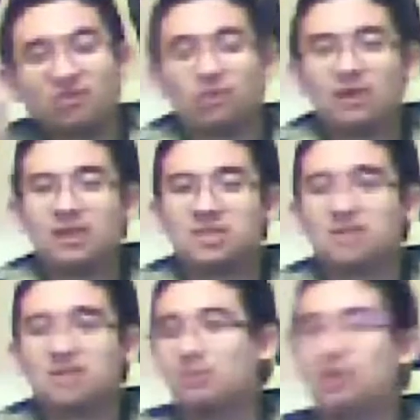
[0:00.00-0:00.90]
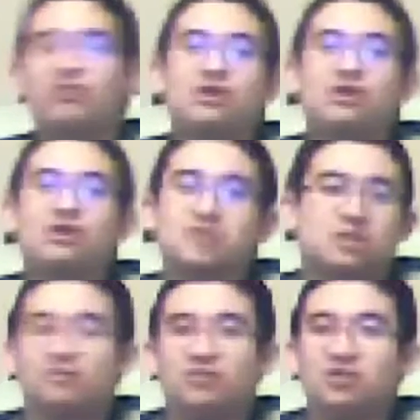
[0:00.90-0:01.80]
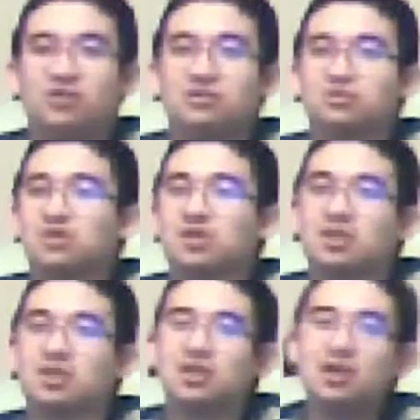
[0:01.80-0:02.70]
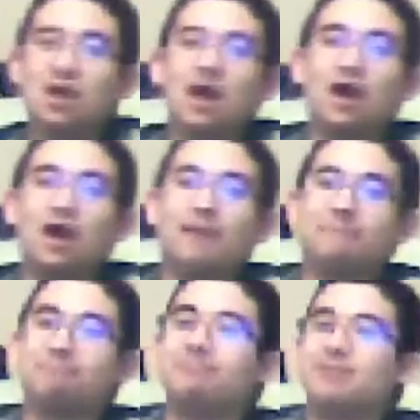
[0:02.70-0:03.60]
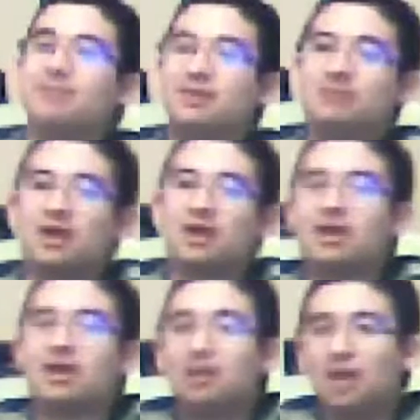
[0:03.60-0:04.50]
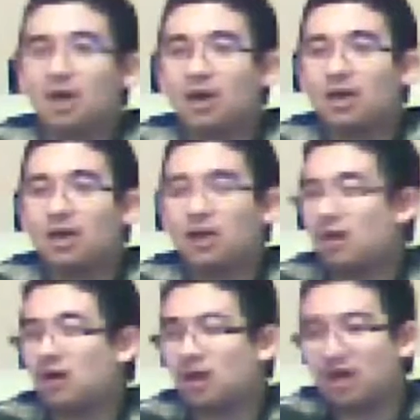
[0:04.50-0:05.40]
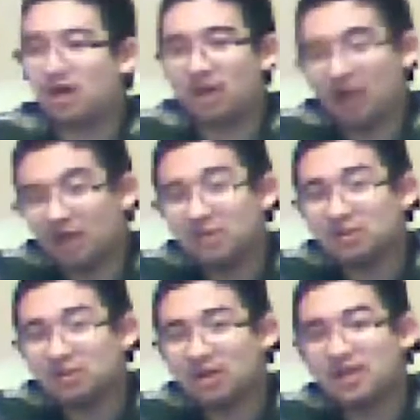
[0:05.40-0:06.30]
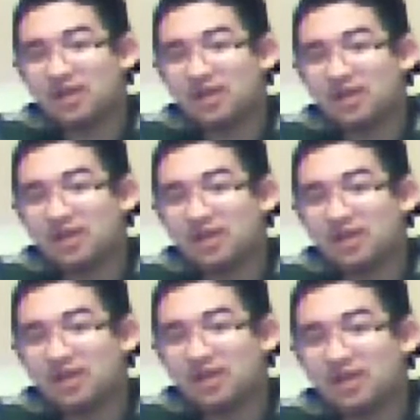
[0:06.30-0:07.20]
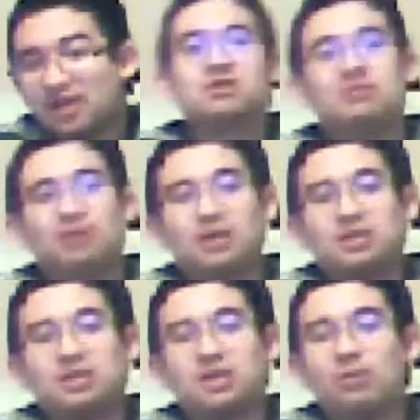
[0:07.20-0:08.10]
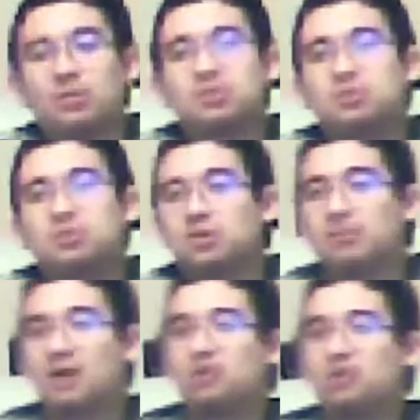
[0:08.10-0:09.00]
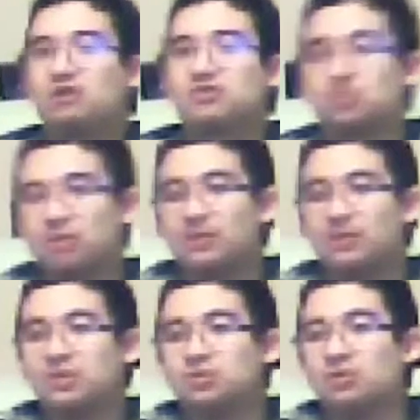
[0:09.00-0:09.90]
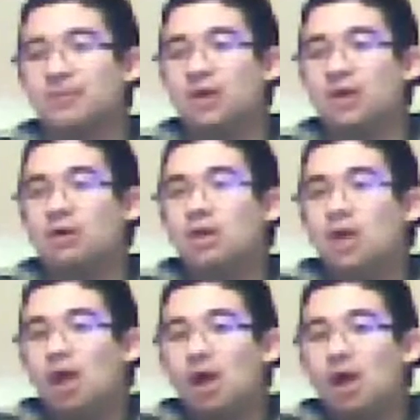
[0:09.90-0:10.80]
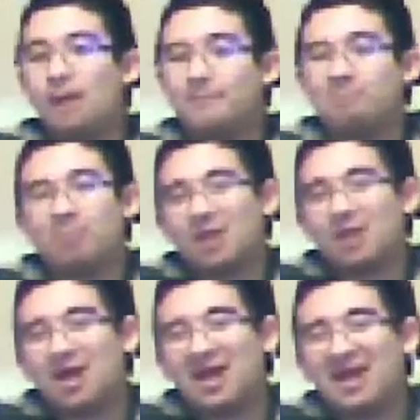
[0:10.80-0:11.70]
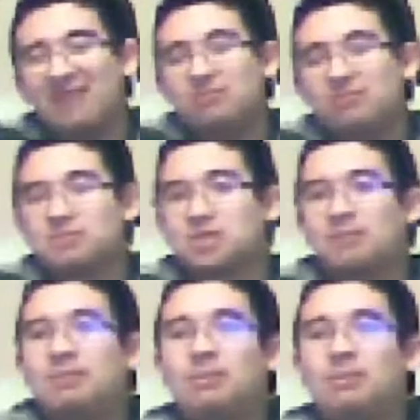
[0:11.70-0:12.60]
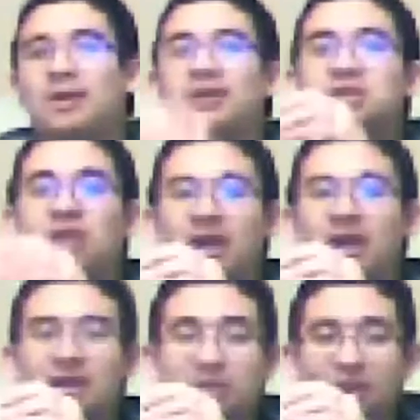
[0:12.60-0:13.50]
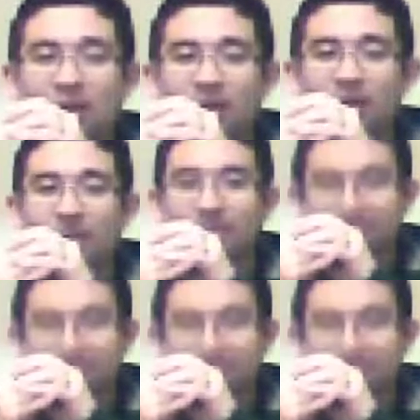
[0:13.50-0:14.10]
a realistic point of view, I'm just confused really. Um, but hey, I I'd actually be interested in like seeing what the Minecraft story mode is all about. Um, I hear from some people that it's like the um,